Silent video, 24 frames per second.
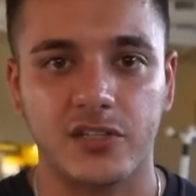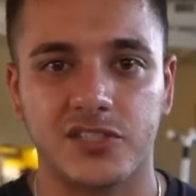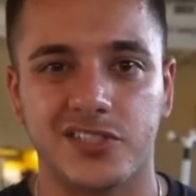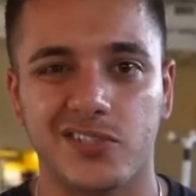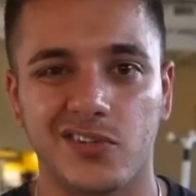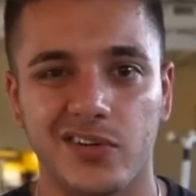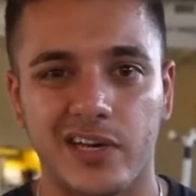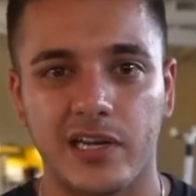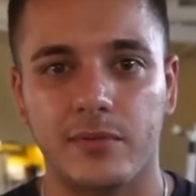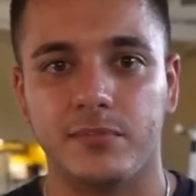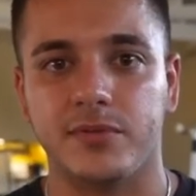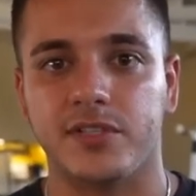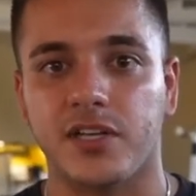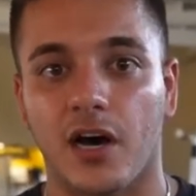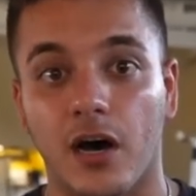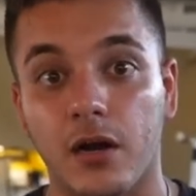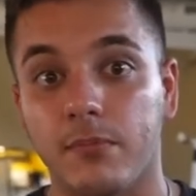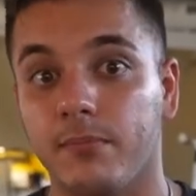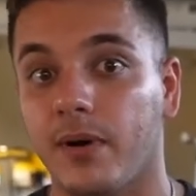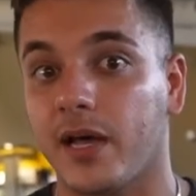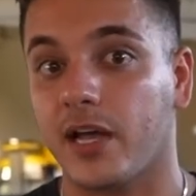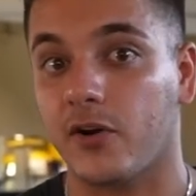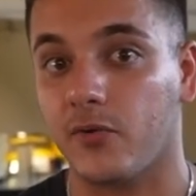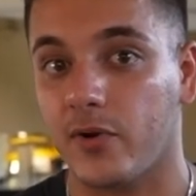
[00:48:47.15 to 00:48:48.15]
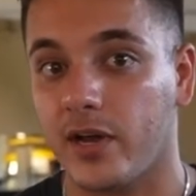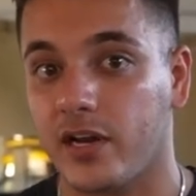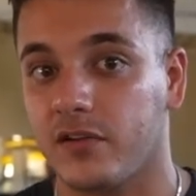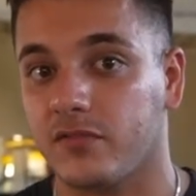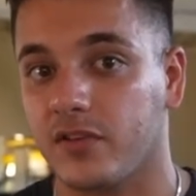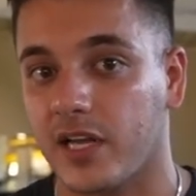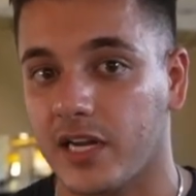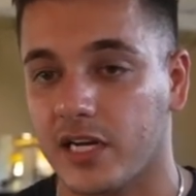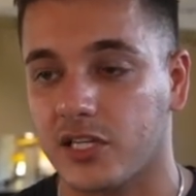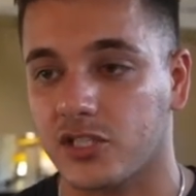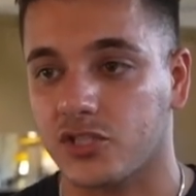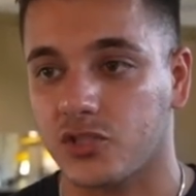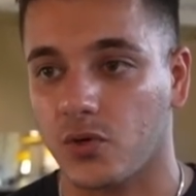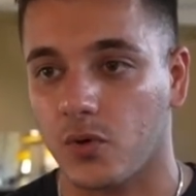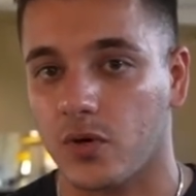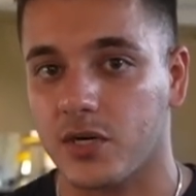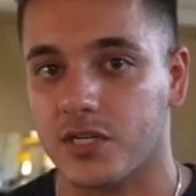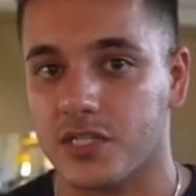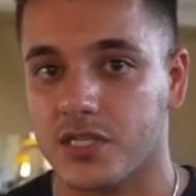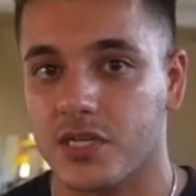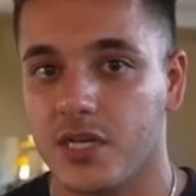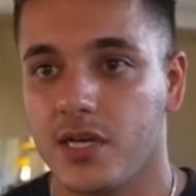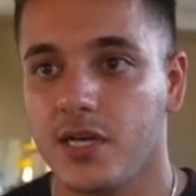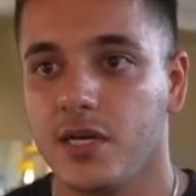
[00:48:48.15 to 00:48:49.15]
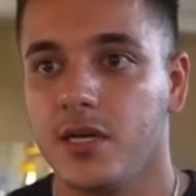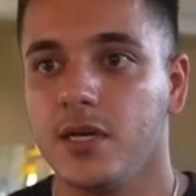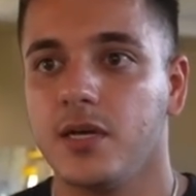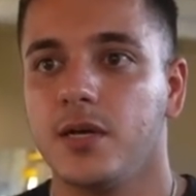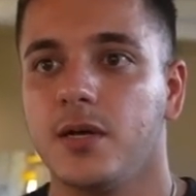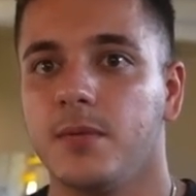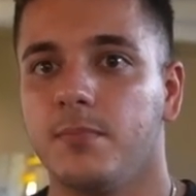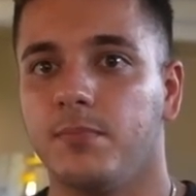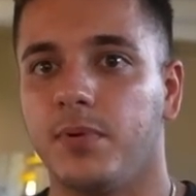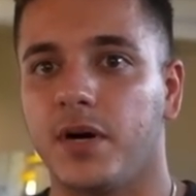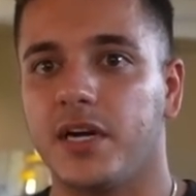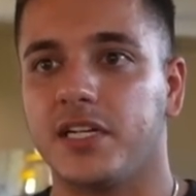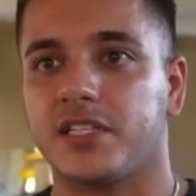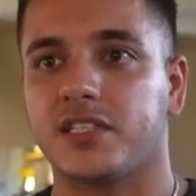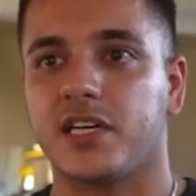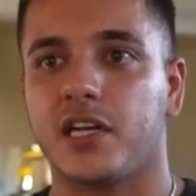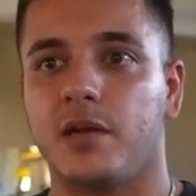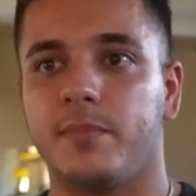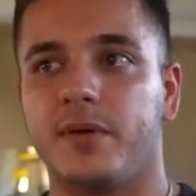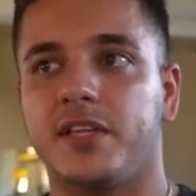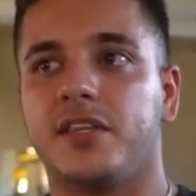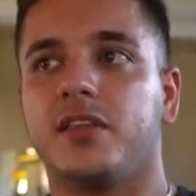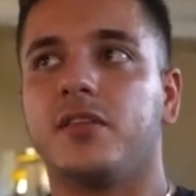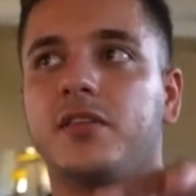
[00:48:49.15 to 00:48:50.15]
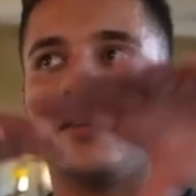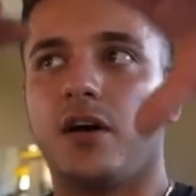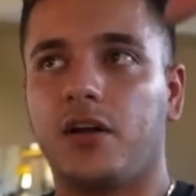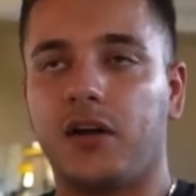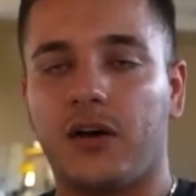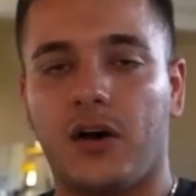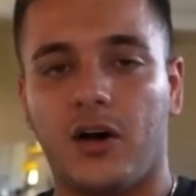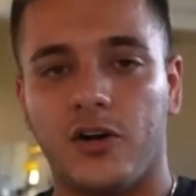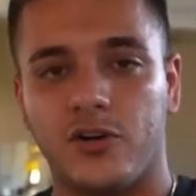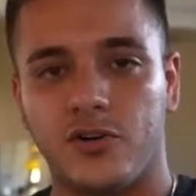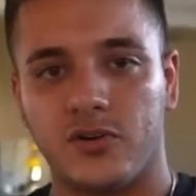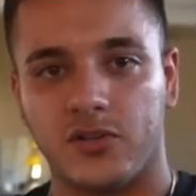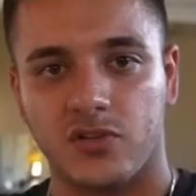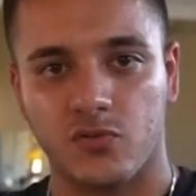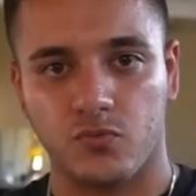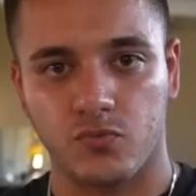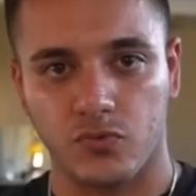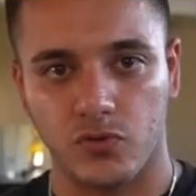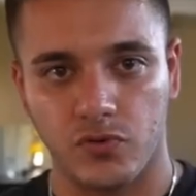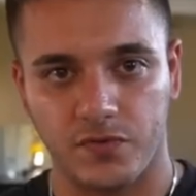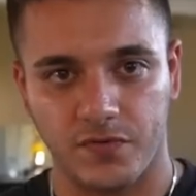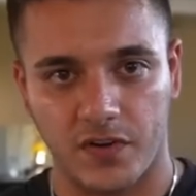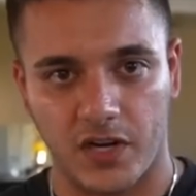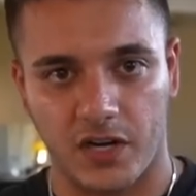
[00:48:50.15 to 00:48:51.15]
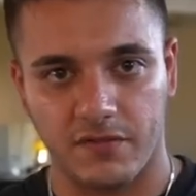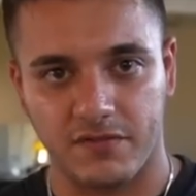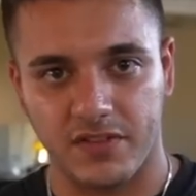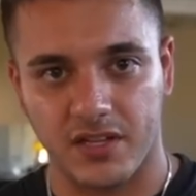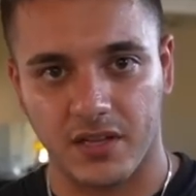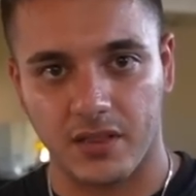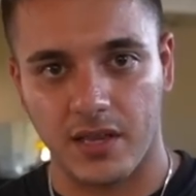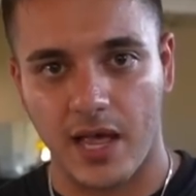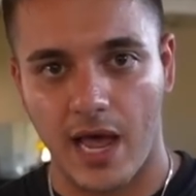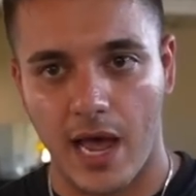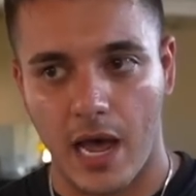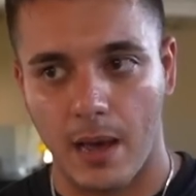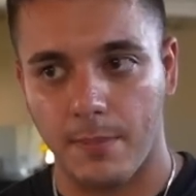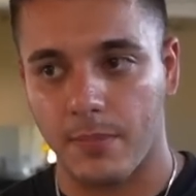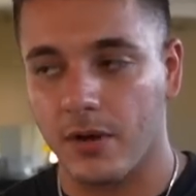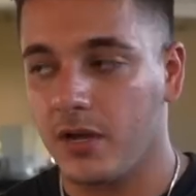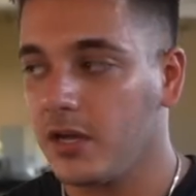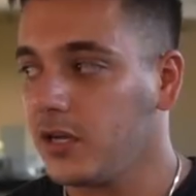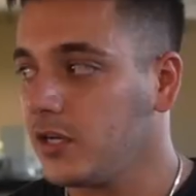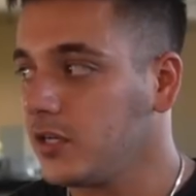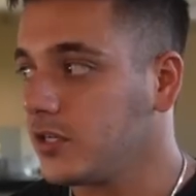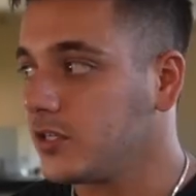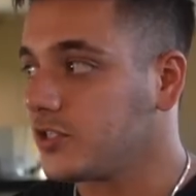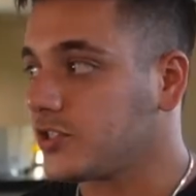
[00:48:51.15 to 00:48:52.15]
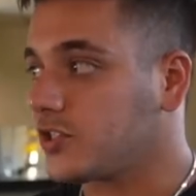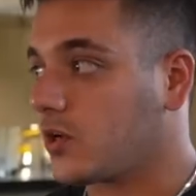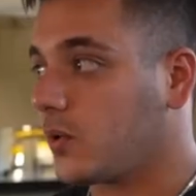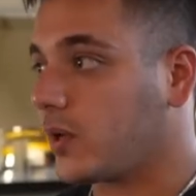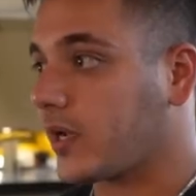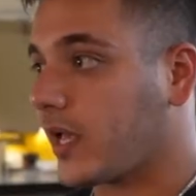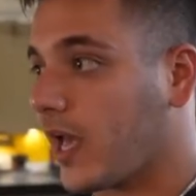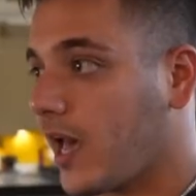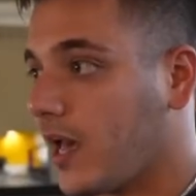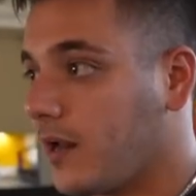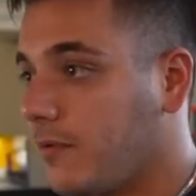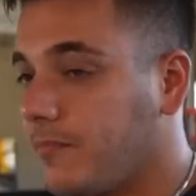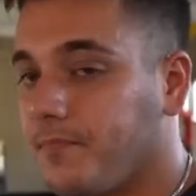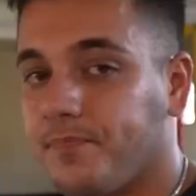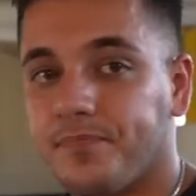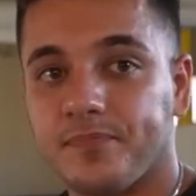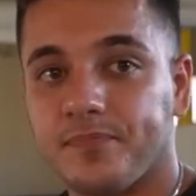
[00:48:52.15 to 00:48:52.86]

Still get them done by Creative Lighting Source, but it's going to be done under the roof of the lab. So again,